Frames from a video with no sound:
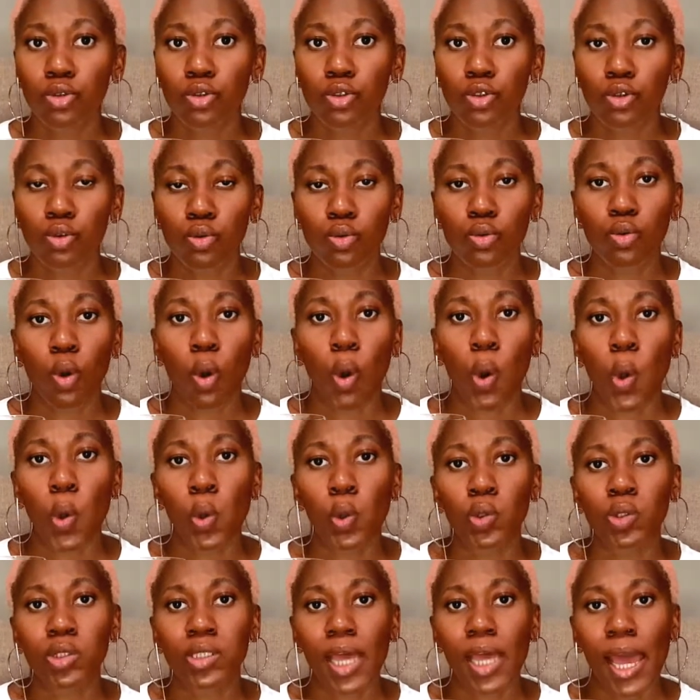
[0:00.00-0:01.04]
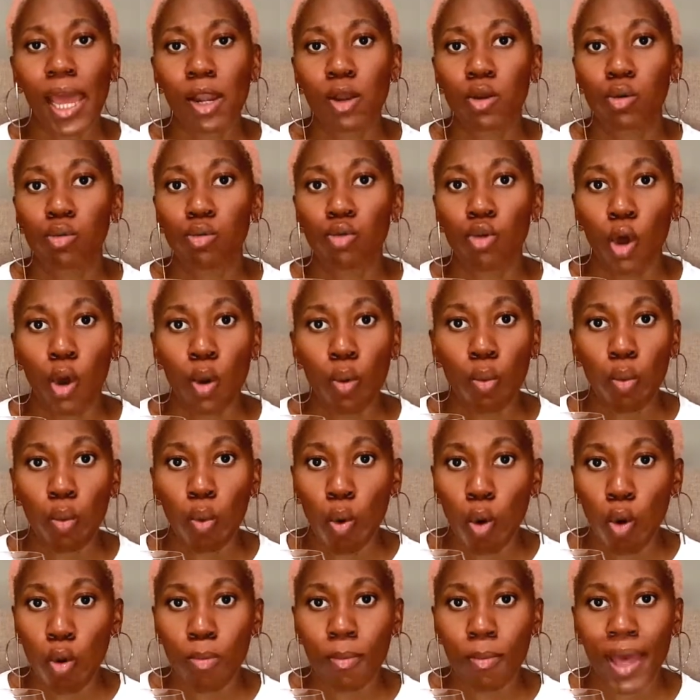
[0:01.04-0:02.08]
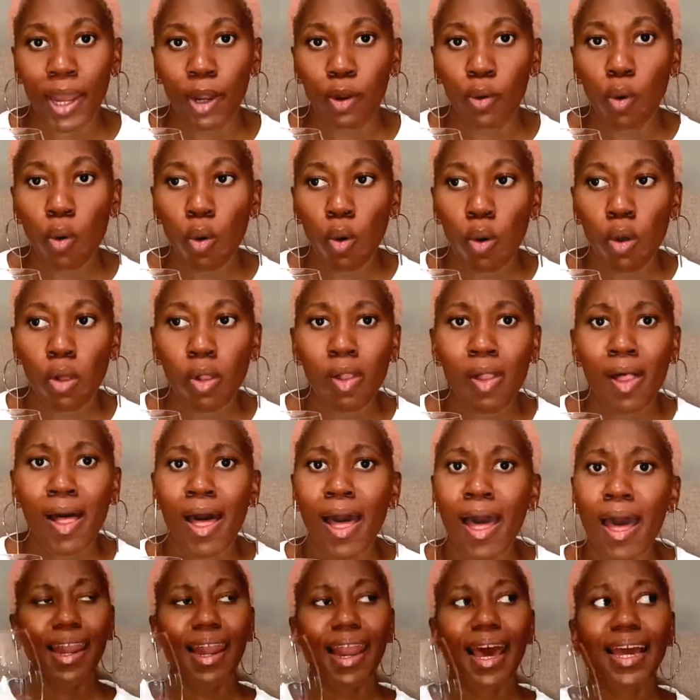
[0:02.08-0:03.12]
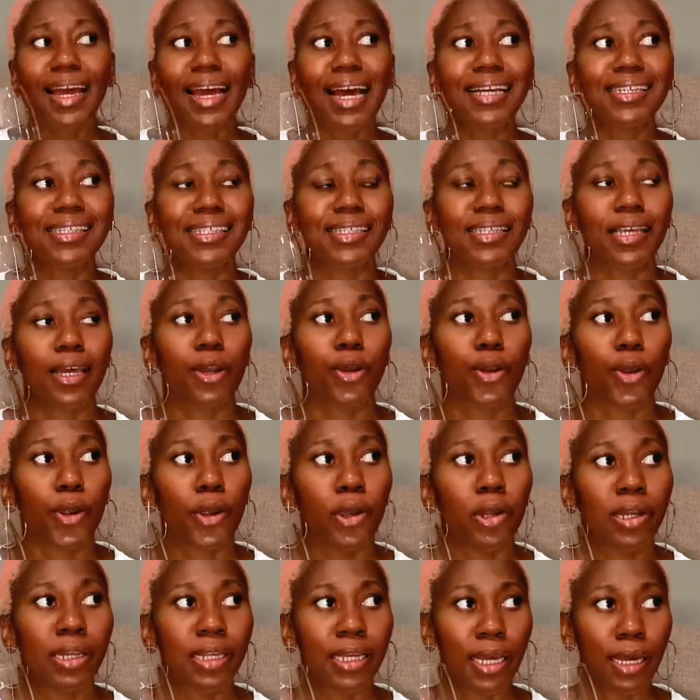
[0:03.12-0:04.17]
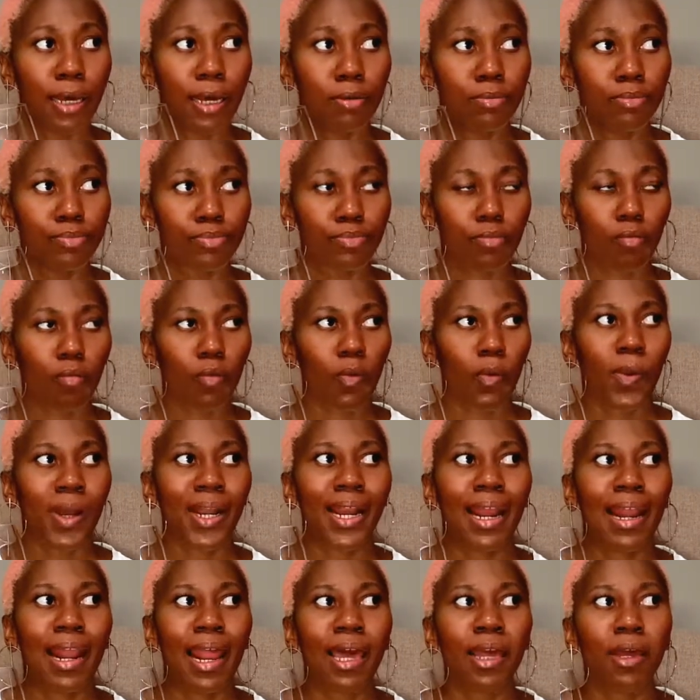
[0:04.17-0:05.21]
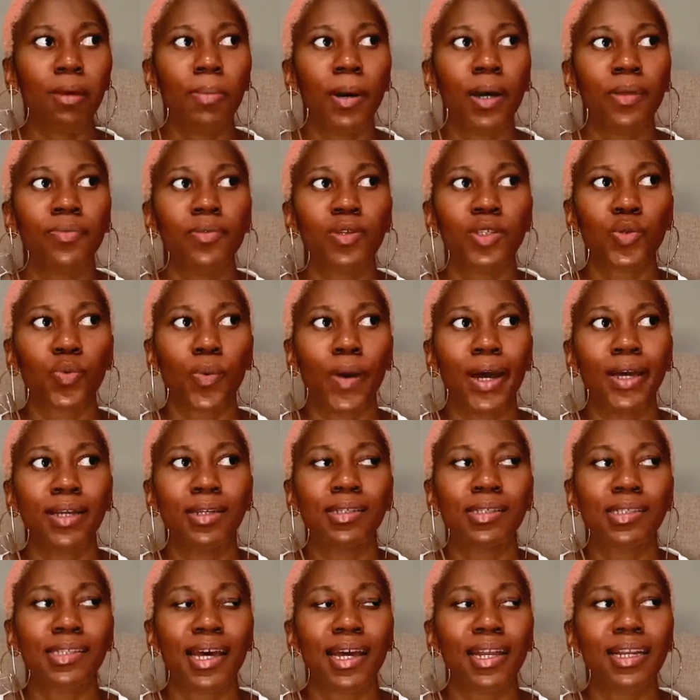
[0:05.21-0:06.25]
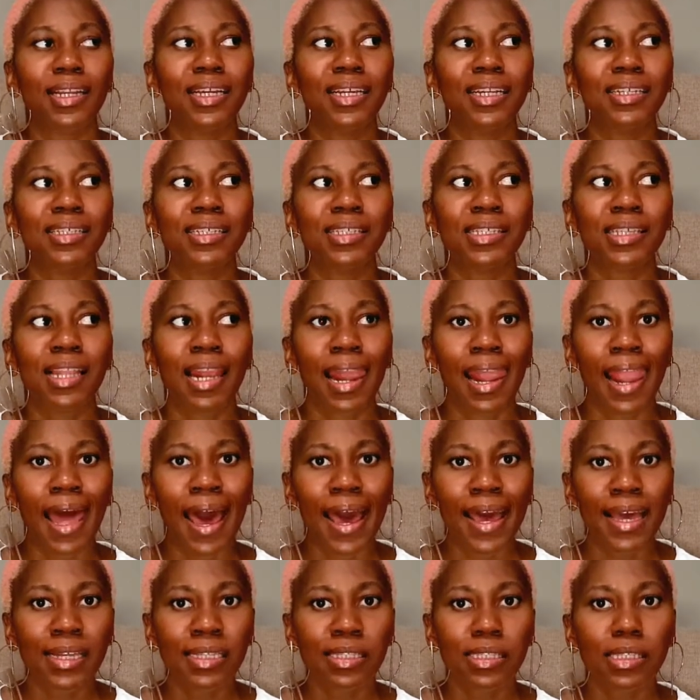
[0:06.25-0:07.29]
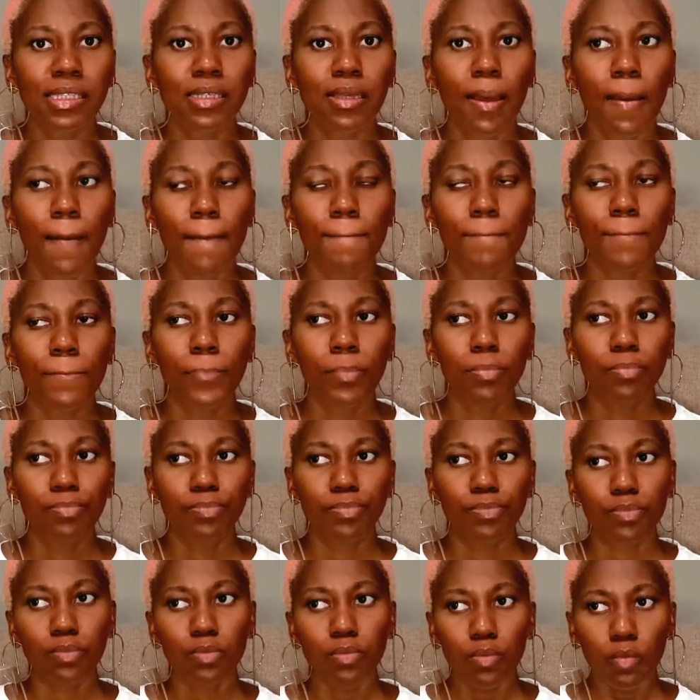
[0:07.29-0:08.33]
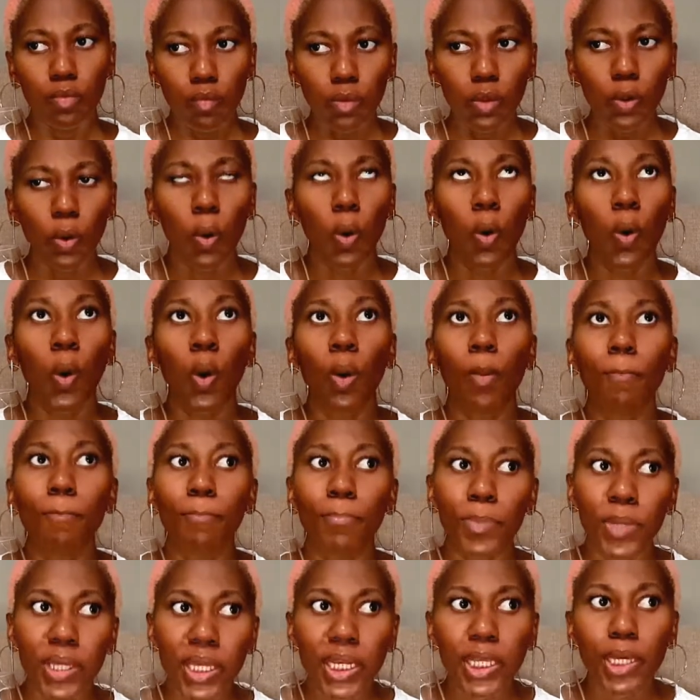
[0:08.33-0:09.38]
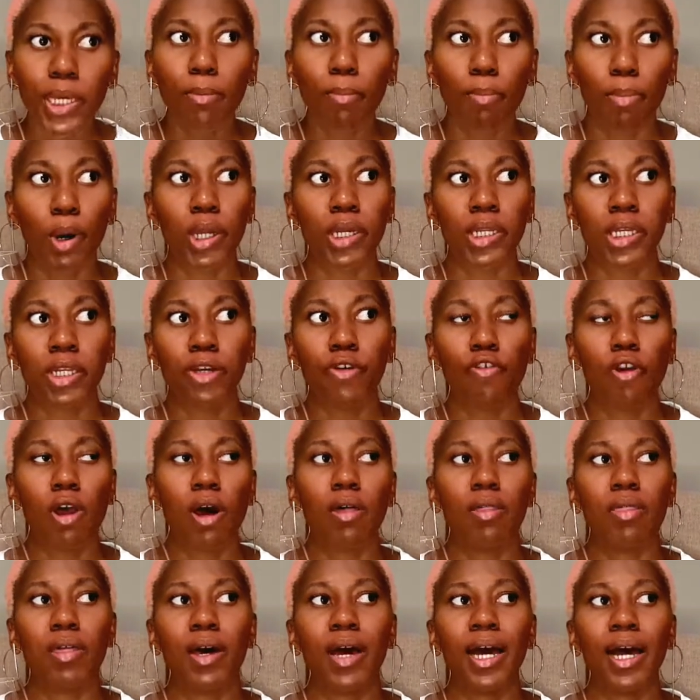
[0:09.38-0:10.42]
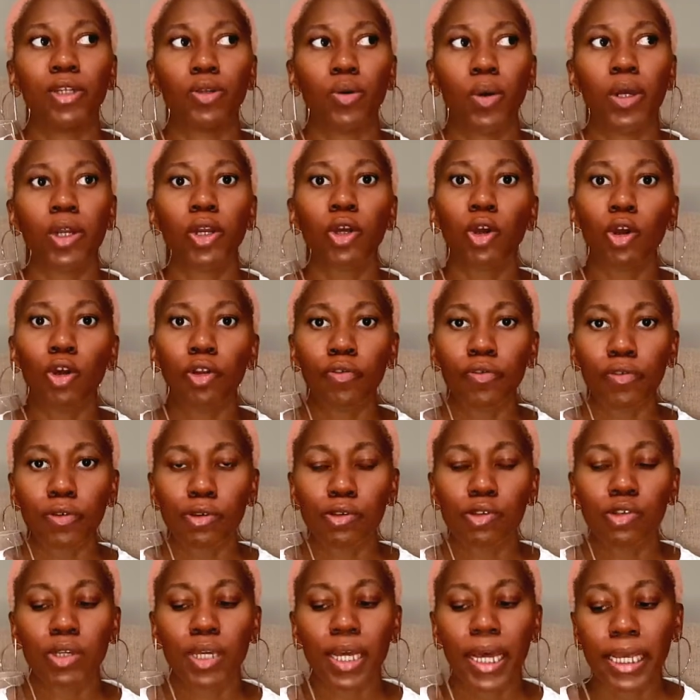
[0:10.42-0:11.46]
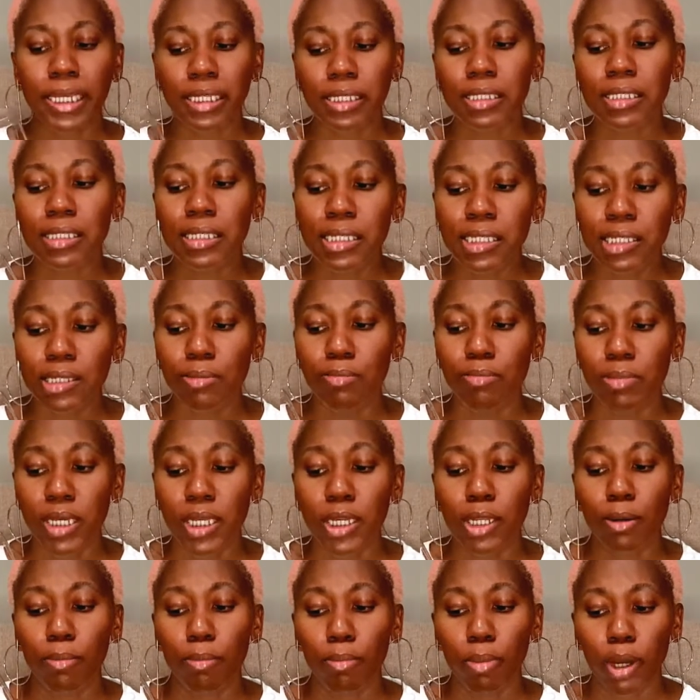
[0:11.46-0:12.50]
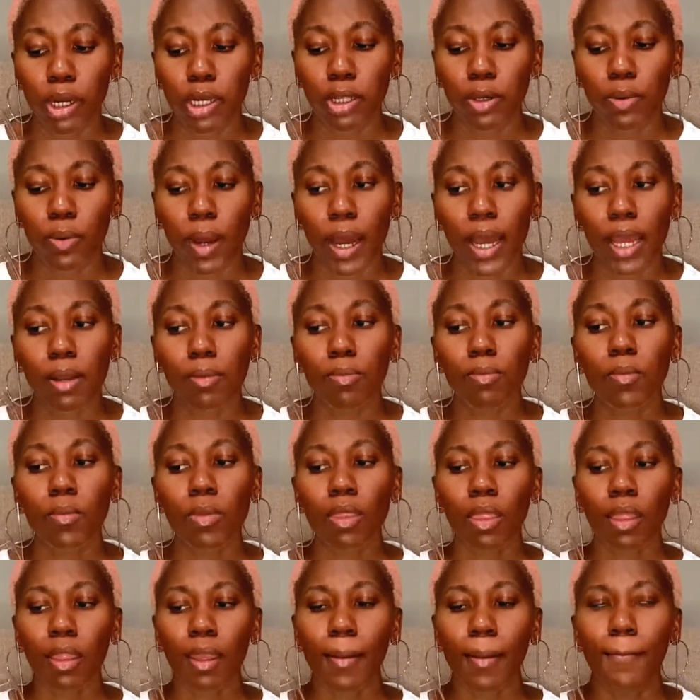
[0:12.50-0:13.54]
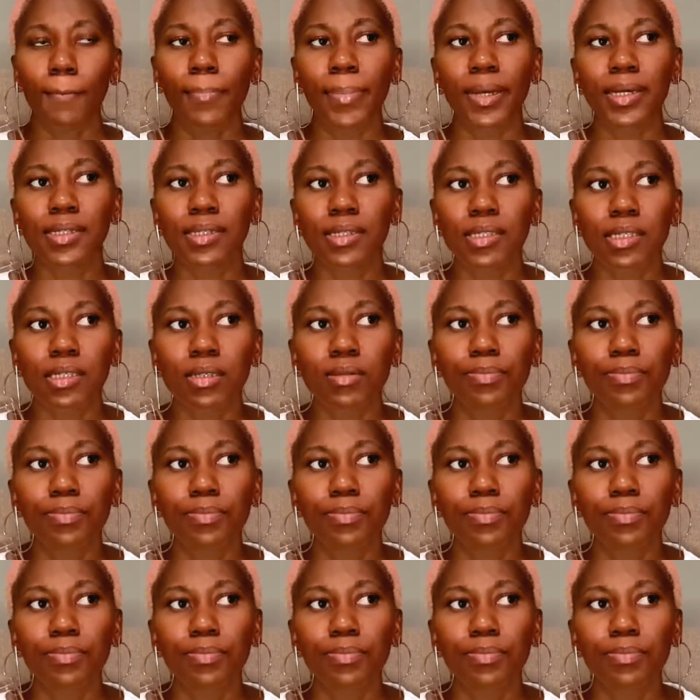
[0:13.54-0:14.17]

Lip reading: too cold and not warm at all. Like I said earlier, what I like about this wine is that it is light or medium bodied rather. I don't want to confuse you guys. This is a medium bodied wine, but